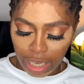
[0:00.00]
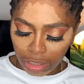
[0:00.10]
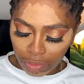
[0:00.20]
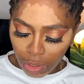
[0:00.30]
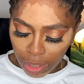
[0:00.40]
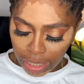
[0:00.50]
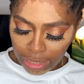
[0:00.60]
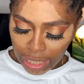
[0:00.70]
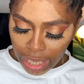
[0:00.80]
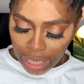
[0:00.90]
Of course,
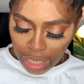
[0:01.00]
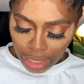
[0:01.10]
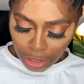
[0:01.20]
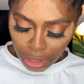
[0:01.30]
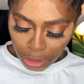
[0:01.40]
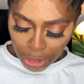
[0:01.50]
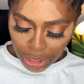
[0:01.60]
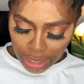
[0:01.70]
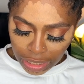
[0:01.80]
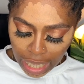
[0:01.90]
you know, she
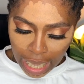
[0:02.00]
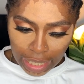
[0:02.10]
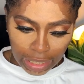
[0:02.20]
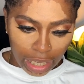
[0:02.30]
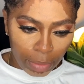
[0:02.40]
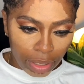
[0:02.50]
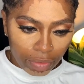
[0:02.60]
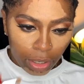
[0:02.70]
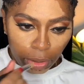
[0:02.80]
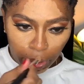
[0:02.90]
decides, like, I'm never
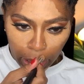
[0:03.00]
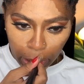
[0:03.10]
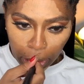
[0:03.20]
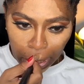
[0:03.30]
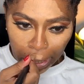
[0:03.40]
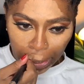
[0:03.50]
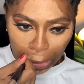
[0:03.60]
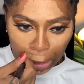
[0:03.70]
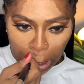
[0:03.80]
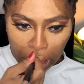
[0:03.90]
letting your hand go,
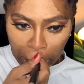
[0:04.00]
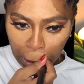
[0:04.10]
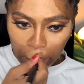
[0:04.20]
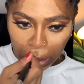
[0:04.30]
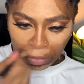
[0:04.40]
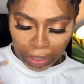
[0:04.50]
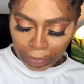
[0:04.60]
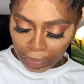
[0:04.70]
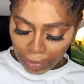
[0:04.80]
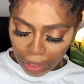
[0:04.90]
Jack. I'm never
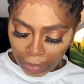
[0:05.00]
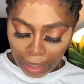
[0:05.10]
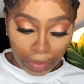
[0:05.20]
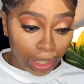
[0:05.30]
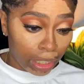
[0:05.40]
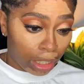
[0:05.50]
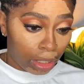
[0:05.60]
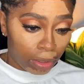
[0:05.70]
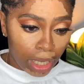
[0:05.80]
letting go.